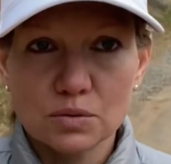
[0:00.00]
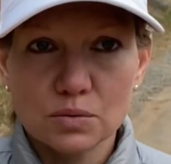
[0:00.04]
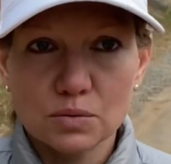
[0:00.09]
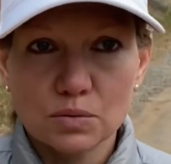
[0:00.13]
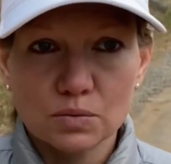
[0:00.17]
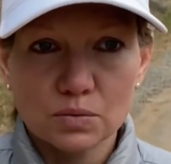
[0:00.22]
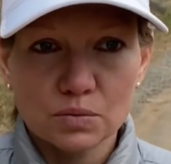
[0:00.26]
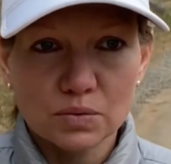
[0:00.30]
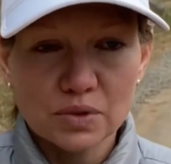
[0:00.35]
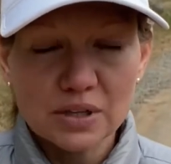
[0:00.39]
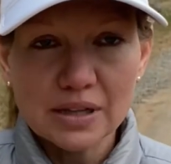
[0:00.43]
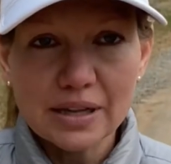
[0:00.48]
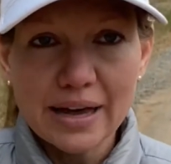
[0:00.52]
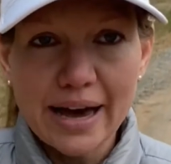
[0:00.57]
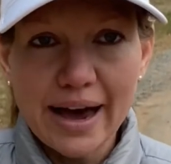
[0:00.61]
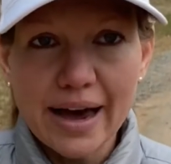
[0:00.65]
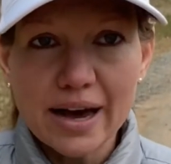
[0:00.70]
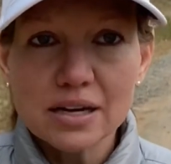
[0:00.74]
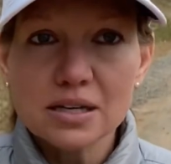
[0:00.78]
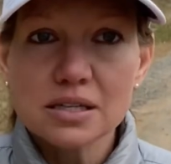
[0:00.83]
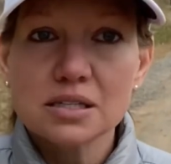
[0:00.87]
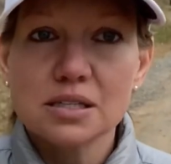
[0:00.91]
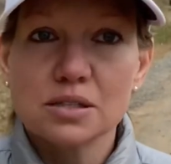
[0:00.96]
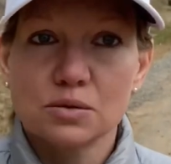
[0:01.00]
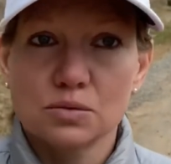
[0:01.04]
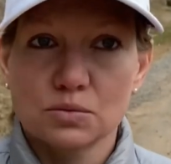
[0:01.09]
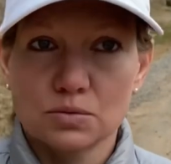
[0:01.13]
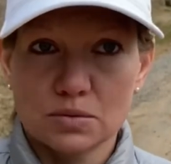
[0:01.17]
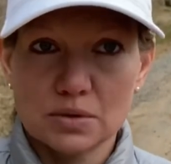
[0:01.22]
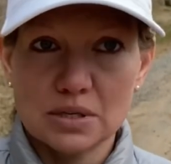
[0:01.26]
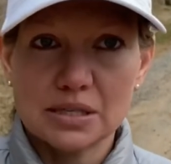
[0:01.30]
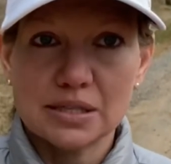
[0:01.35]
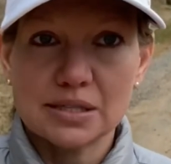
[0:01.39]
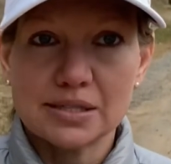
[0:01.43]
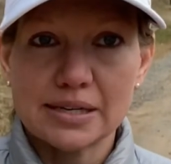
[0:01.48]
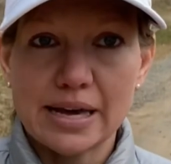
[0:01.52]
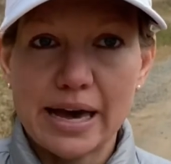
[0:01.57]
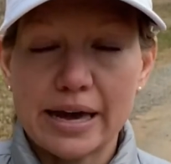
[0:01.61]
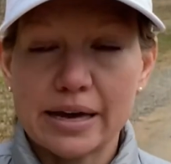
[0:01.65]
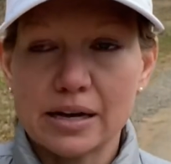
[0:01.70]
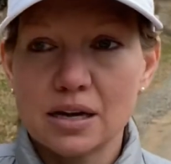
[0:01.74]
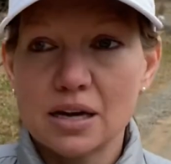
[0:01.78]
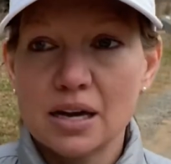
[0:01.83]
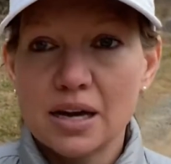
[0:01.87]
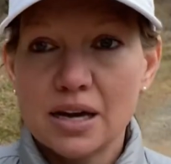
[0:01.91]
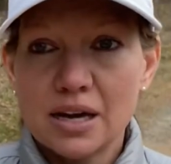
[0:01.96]
relax and reset.
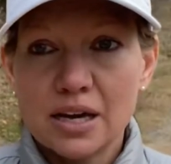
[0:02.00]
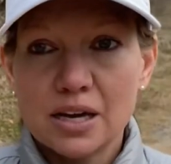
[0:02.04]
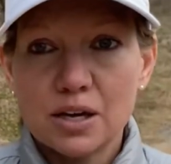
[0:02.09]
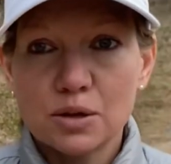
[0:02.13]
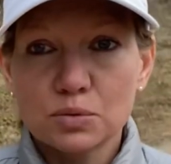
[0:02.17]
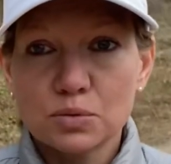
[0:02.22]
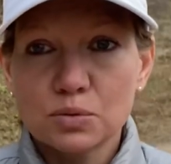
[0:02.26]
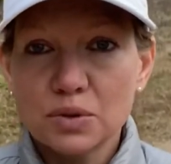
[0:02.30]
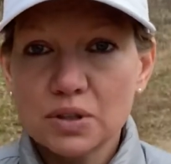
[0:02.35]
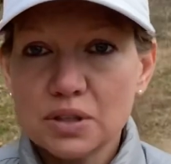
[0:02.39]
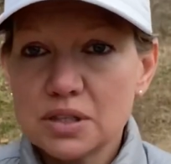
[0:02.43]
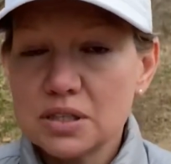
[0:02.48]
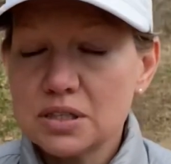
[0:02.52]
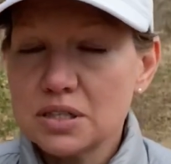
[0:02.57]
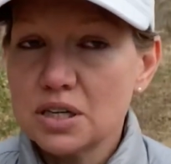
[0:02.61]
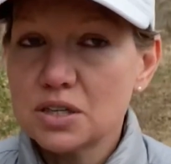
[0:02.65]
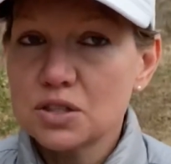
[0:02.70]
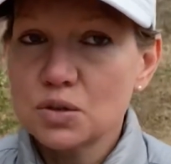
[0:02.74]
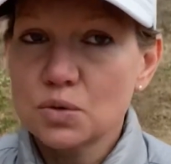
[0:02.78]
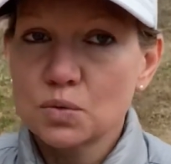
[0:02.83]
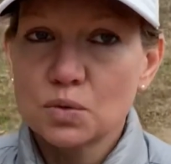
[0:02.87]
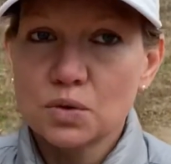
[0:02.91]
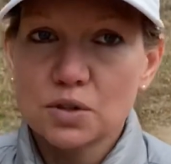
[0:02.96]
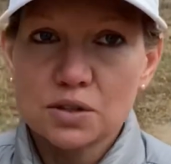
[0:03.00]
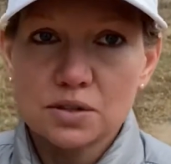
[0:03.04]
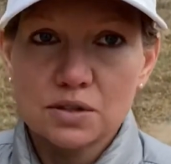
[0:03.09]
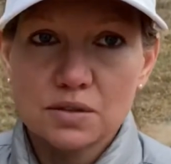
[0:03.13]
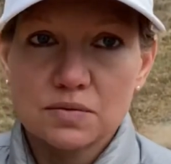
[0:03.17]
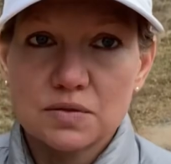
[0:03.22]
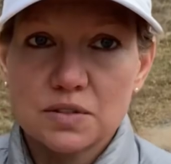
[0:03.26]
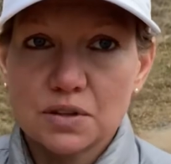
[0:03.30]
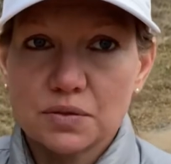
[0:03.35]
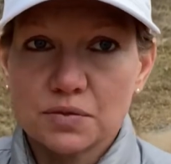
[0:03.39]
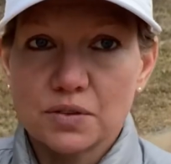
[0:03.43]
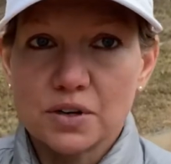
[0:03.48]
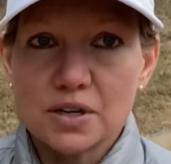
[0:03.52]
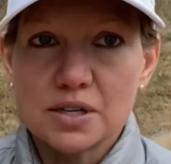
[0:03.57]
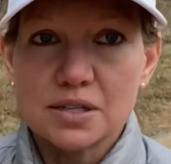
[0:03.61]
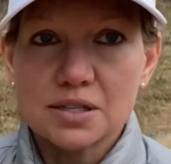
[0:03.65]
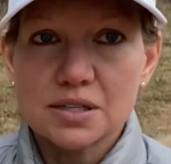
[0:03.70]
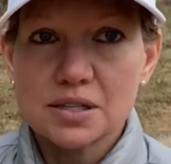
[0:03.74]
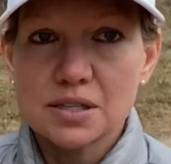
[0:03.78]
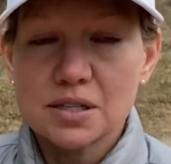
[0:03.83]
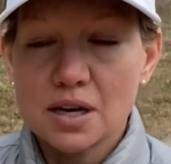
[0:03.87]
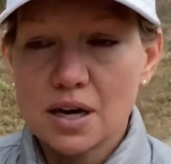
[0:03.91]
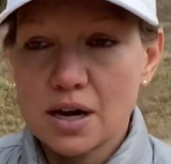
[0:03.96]
It really does a world of
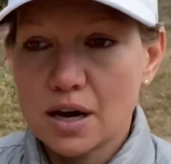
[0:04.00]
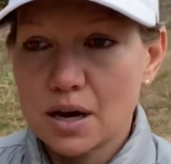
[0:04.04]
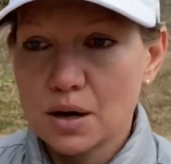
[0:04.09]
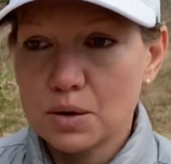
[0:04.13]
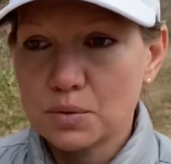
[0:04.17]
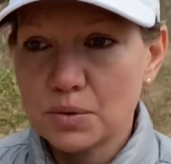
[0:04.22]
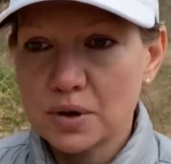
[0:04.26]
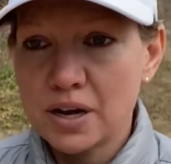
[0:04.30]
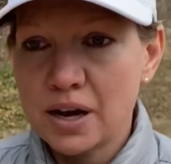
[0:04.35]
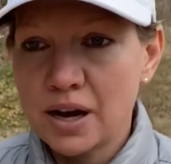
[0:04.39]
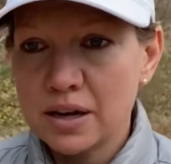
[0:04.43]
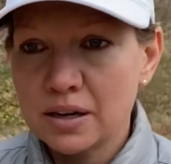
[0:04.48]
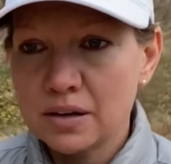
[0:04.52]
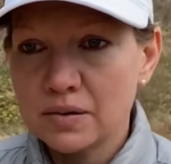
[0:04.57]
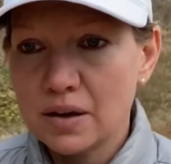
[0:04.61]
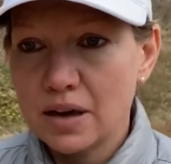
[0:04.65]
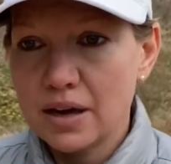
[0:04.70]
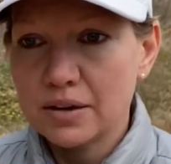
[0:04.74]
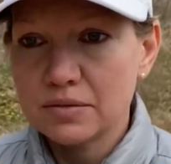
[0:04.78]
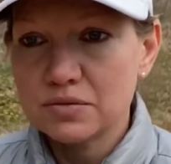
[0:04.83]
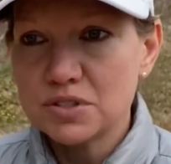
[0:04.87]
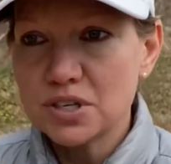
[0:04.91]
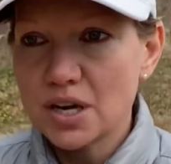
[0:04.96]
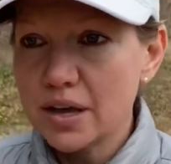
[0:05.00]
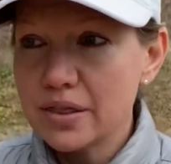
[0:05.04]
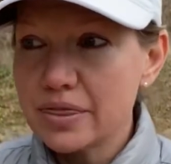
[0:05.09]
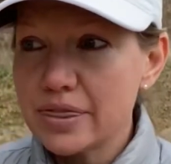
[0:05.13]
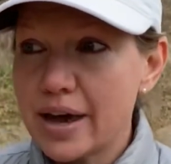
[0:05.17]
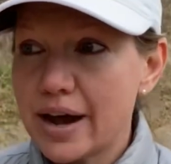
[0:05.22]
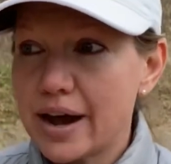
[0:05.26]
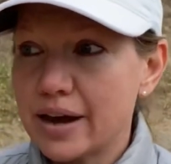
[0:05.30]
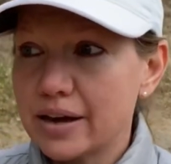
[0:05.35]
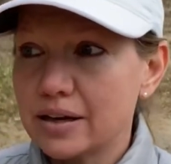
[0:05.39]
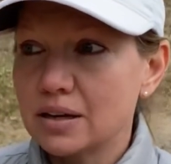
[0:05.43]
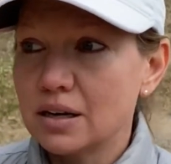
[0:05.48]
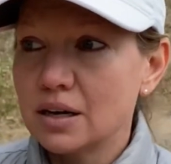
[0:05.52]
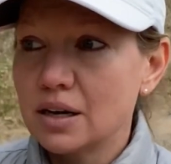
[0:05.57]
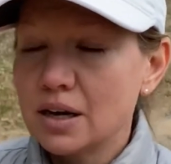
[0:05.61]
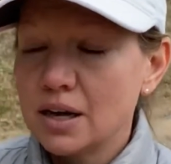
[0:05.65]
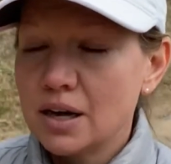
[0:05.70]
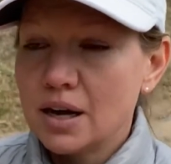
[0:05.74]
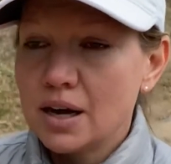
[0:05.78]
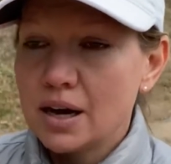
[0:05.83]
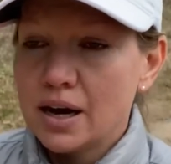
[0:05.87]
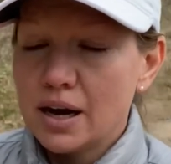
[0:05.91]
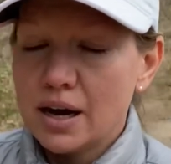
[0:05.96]
difference. Uh, when I have done that,
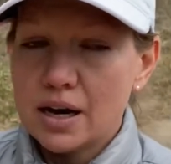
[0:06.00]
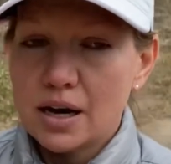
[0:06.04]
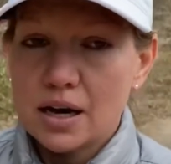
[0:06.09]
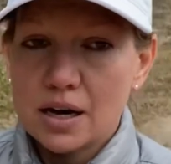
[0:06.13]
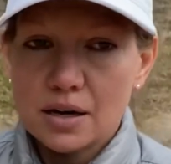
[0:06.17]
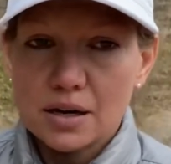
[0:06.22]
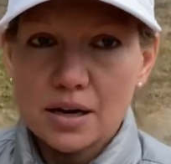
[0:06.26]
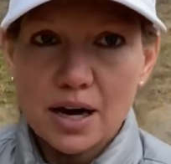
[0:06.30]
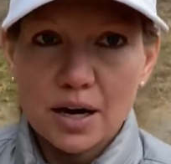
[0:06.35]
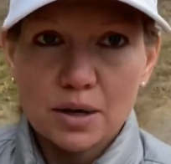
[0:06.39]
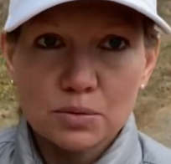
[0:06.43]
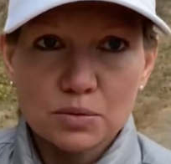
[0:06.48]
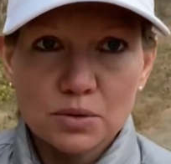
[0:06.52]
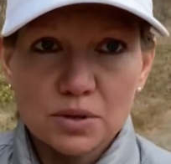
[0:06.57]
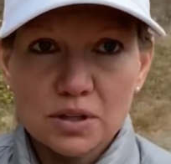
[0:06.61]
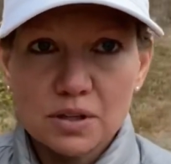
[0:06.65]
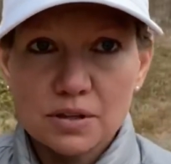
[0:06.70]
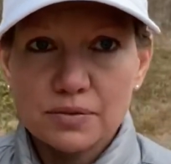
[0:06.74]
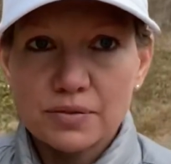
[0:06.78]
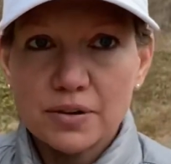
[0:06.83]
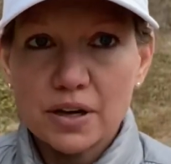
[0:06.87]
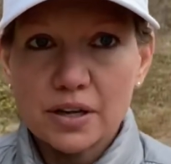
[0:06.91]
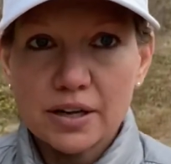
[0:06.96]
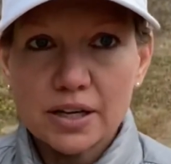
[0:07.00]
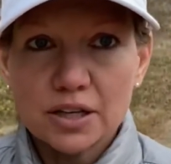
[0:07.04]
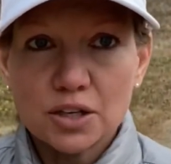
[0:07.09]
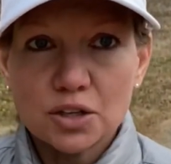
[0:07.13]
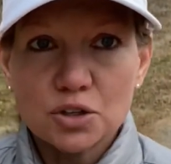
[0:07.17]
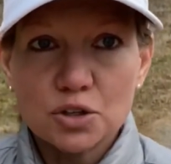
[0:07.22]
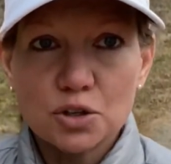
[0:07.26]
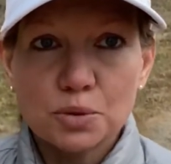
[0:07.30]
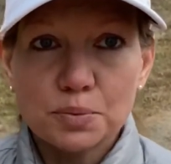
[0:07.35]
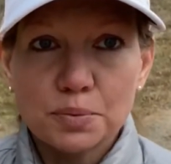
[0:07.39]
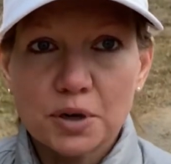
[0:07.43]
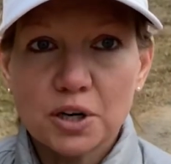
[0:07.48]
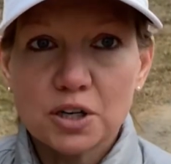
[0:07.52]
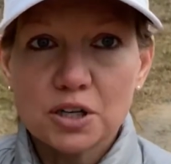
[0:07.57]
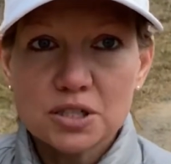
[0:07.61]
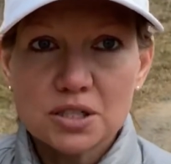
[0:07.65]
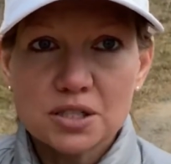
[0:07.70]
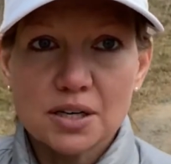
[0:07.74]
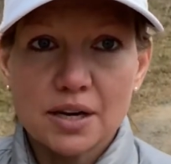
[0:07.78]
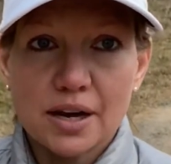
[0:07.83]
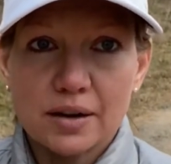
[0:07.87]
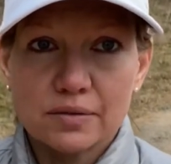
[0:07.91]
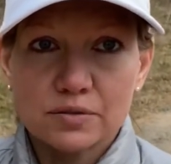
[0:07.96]
uh, I really felt like a new
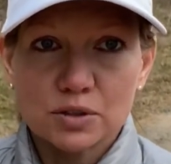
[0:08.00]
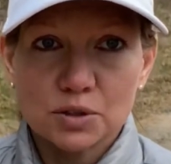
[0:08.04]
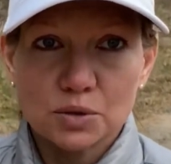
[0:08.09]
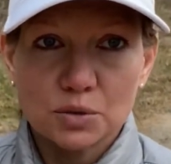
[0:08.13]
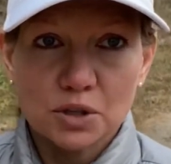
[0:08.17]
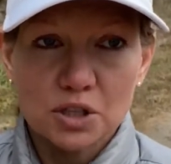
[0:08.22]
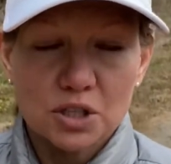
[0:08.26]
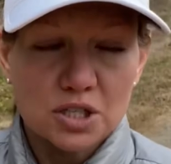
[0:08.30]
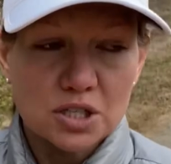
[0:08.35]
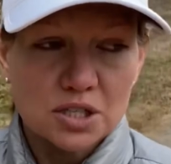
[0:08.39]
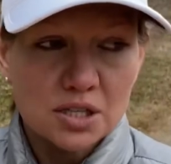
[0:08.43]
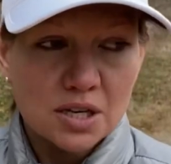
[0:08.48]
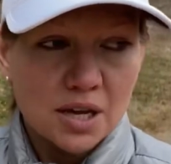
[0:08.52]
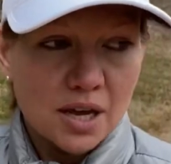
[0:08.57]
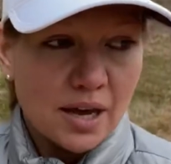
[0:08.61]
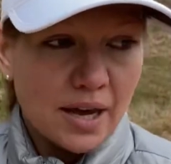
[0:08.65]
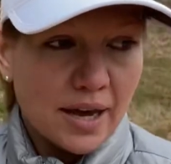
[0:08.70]
person afterwards.